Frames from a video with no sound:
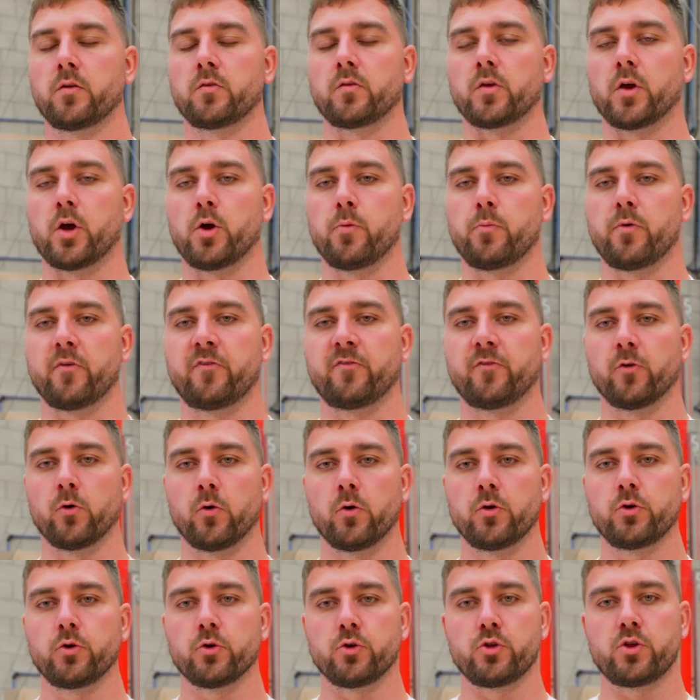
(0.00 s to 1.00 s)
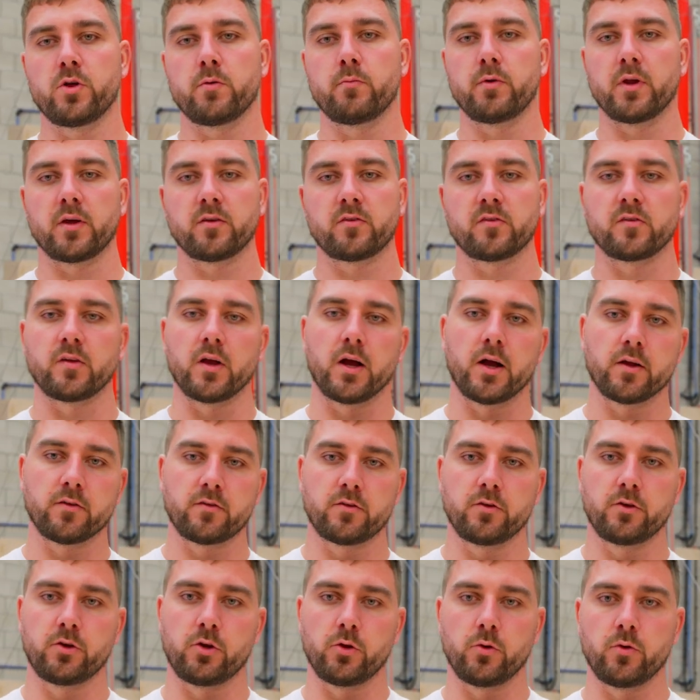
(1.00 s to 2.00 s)
So before your gymnast starts
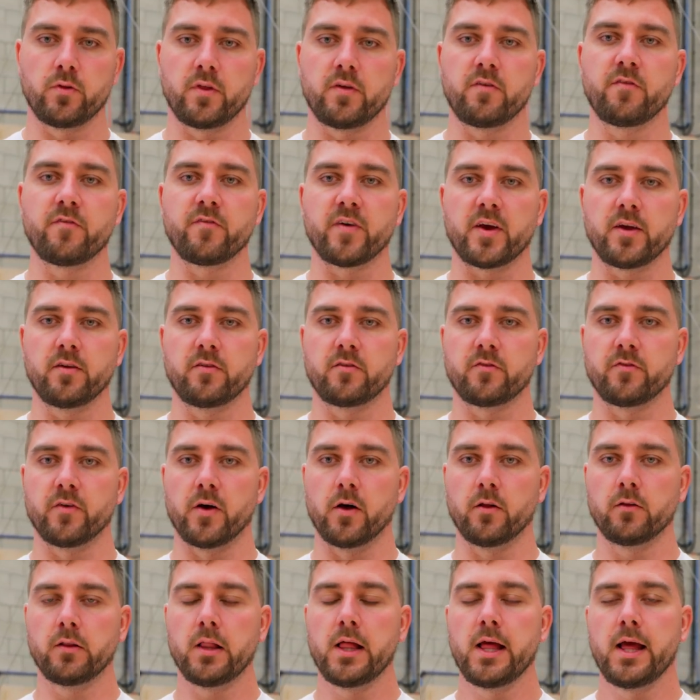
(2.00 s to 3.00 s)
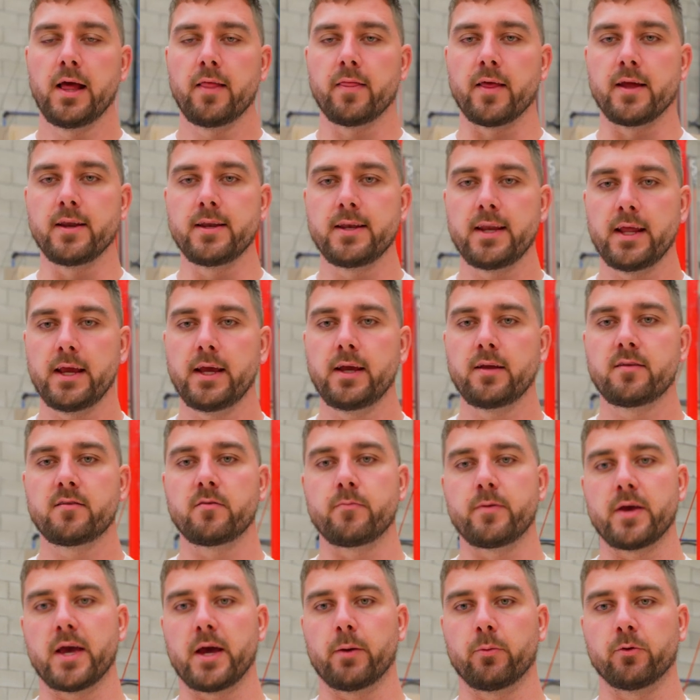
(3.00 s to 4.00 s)
to do the face vault, they need to
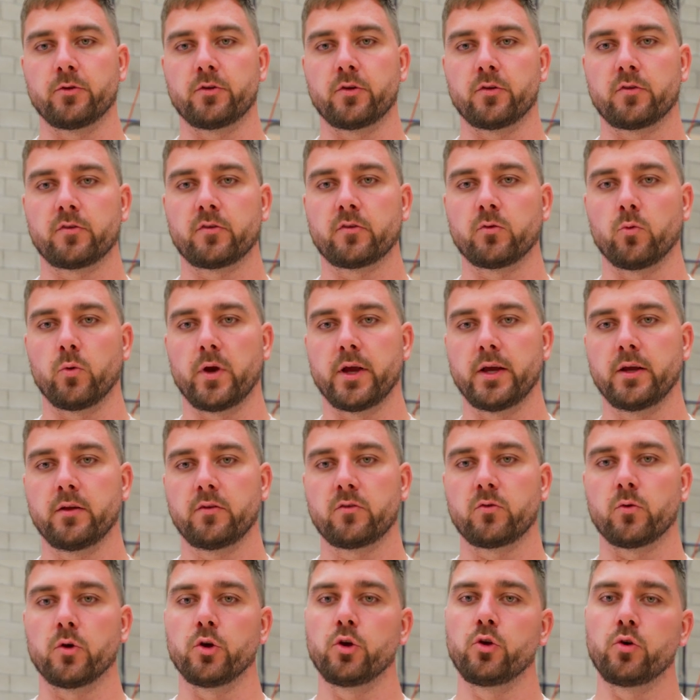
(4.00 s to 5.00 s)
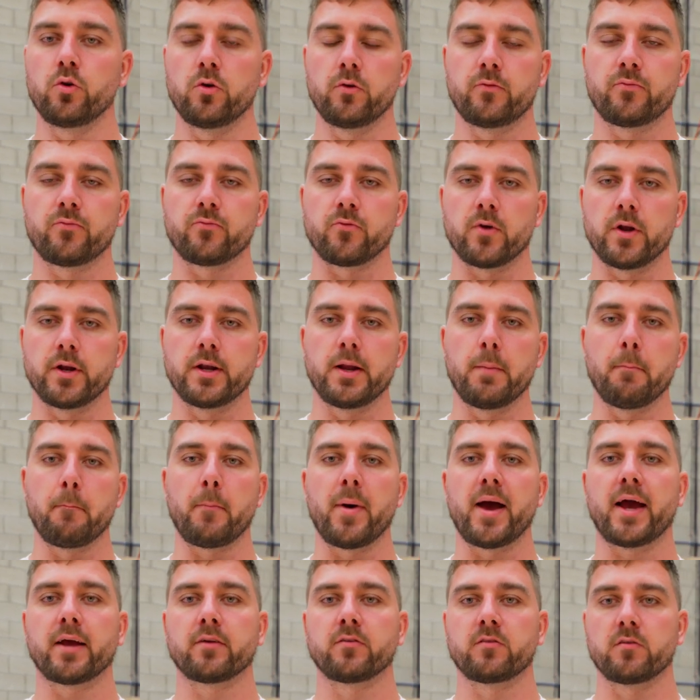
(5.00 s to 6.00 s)
be able to swing to a good front and
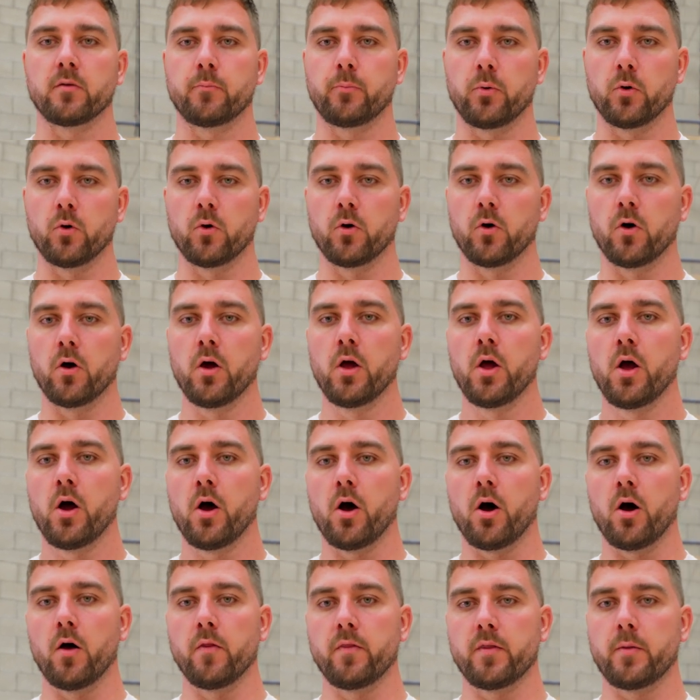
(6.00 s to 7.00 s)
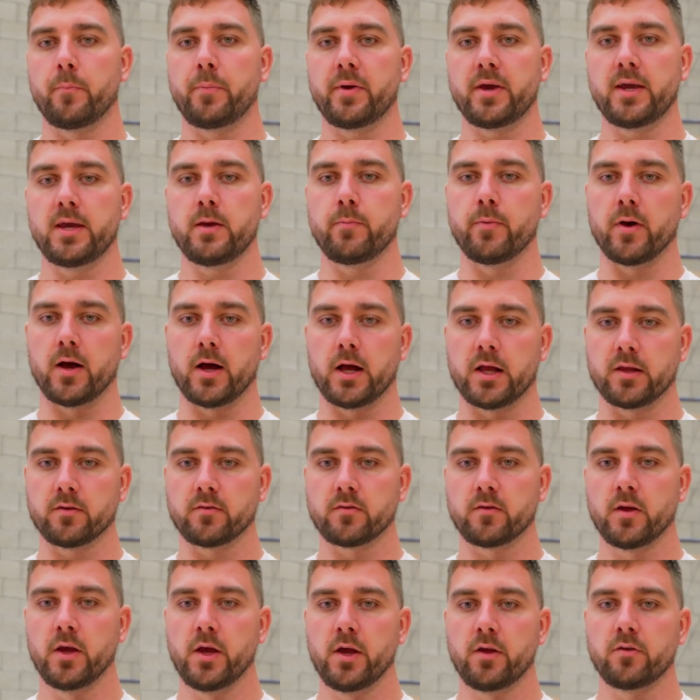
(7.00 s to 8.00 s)
back support on the
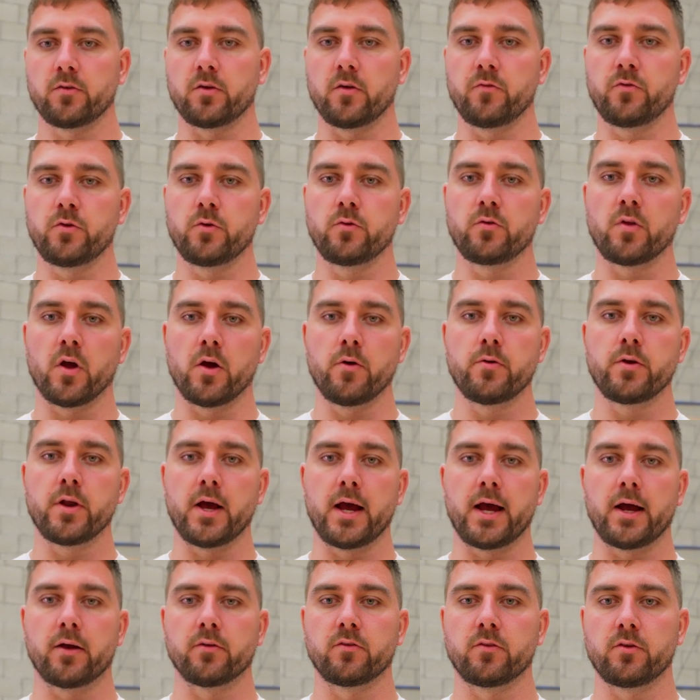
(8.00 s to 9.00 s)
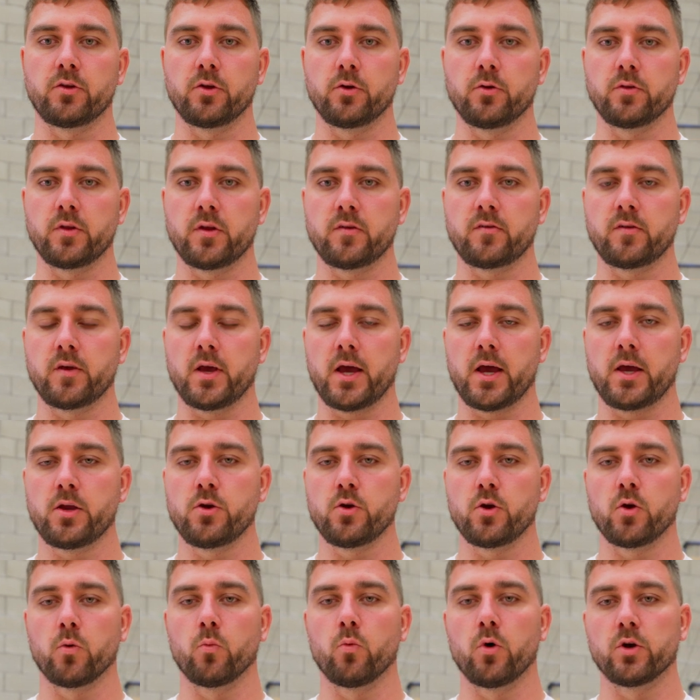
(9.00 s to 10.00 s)
P-bars. So if you don't know how to do this yet,
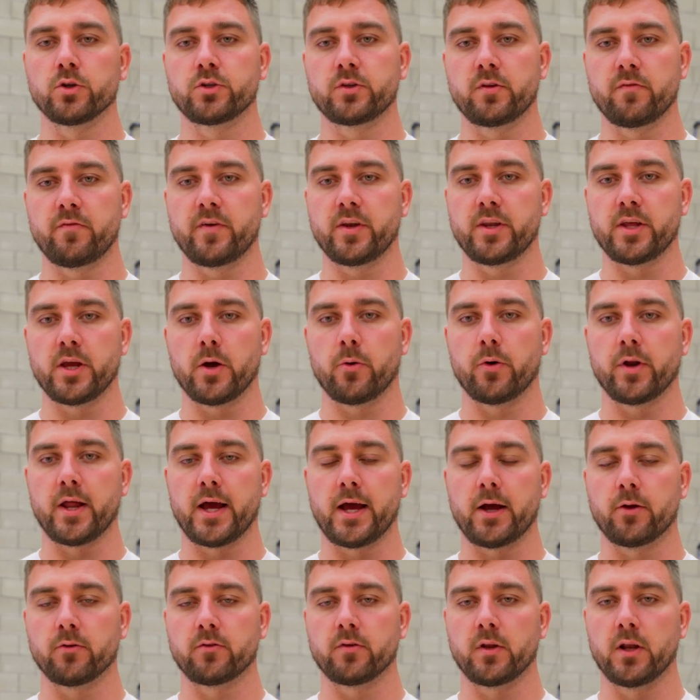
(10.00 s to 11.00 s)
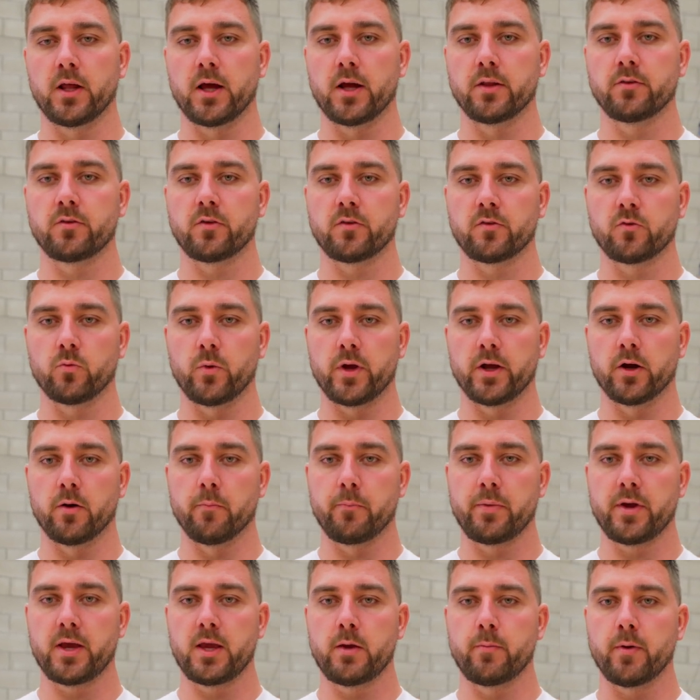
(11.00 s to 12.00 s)
you can watch the video on how to learn to swing on
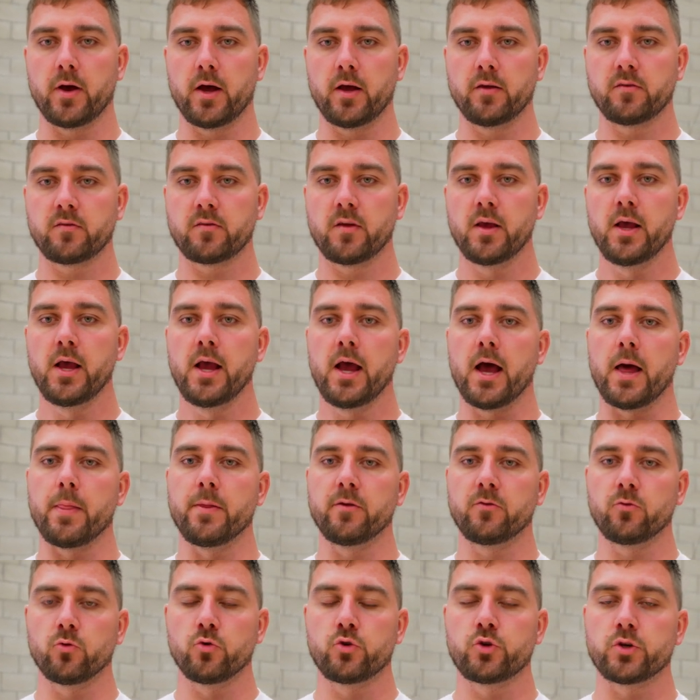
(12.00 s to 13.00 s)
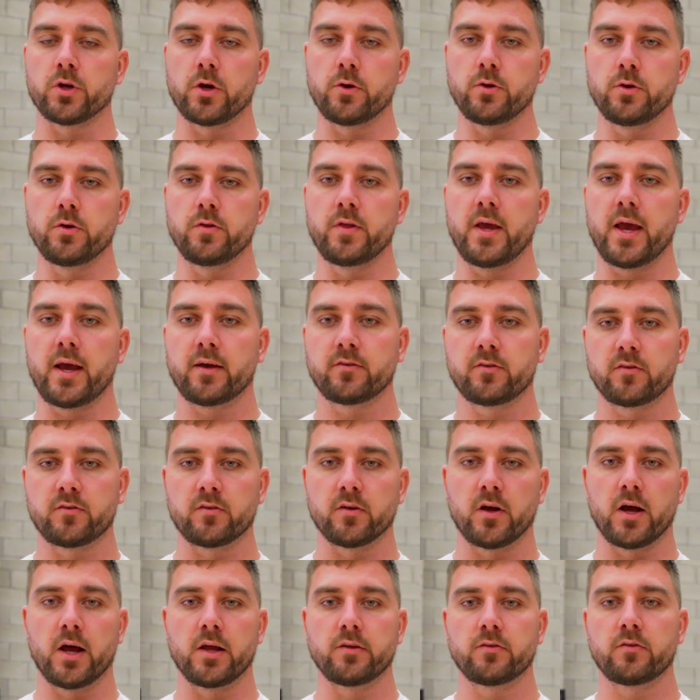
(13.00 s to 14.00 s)
P-bars, and this will show you the
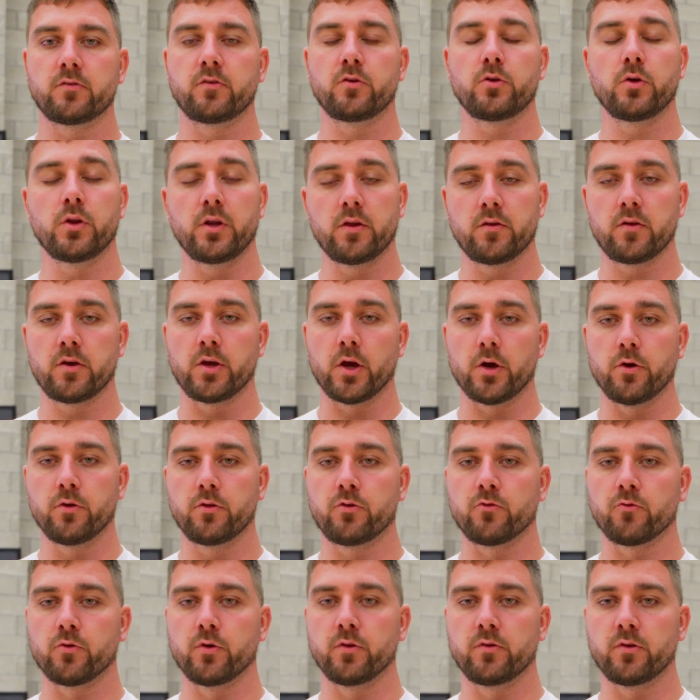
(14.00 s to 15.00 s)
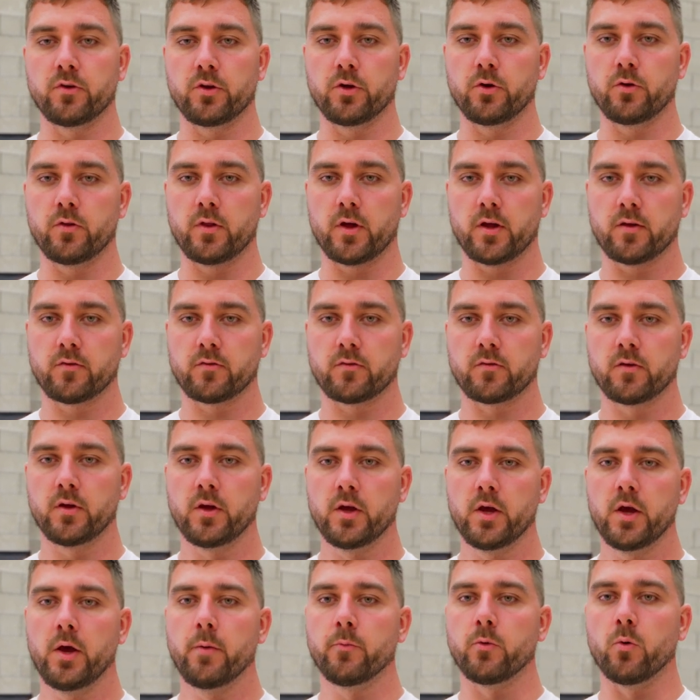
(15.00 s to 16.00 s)
exercises that you need to go through to do this.
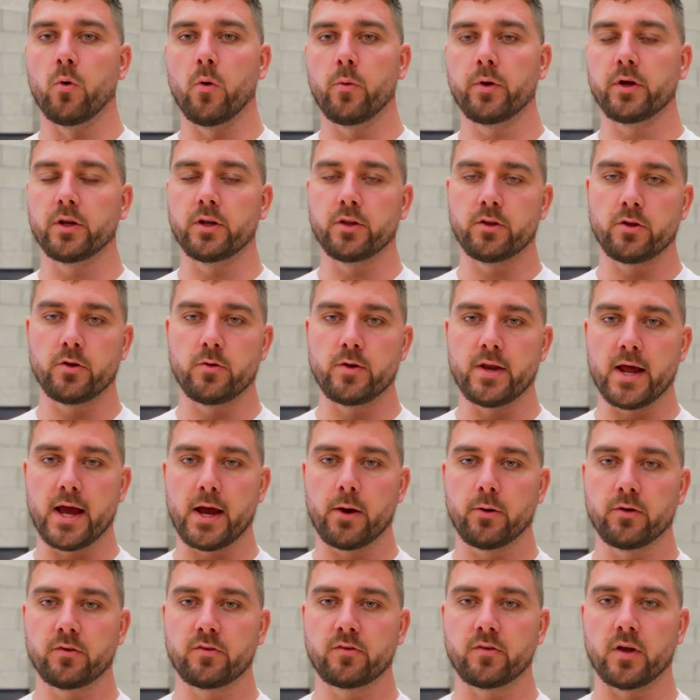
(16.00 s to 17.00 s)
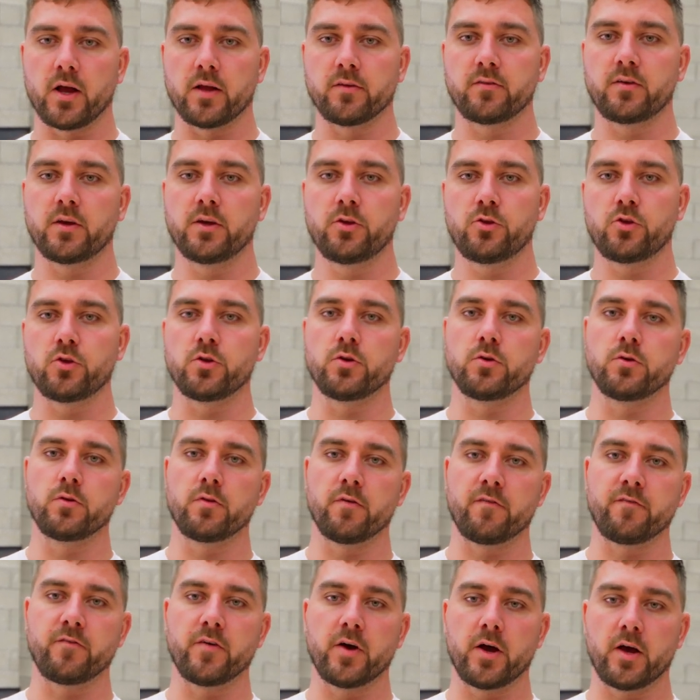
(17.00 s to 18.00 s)
But what we're going to do now is start teaching you
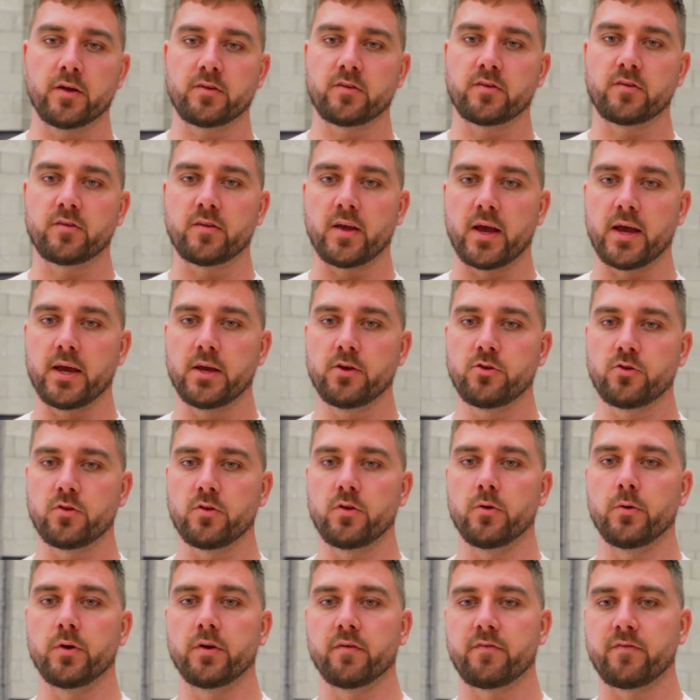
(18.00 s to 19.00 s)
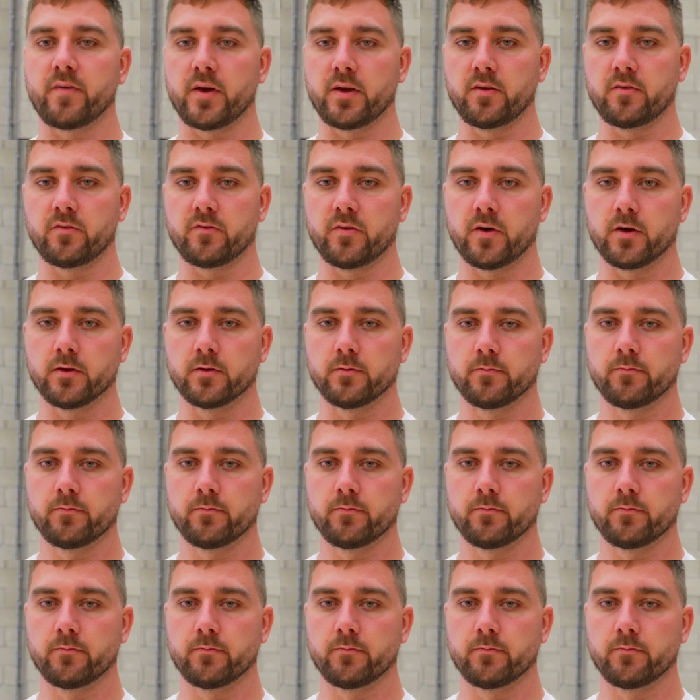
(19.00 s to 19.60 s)
the first stage, doing a face vault.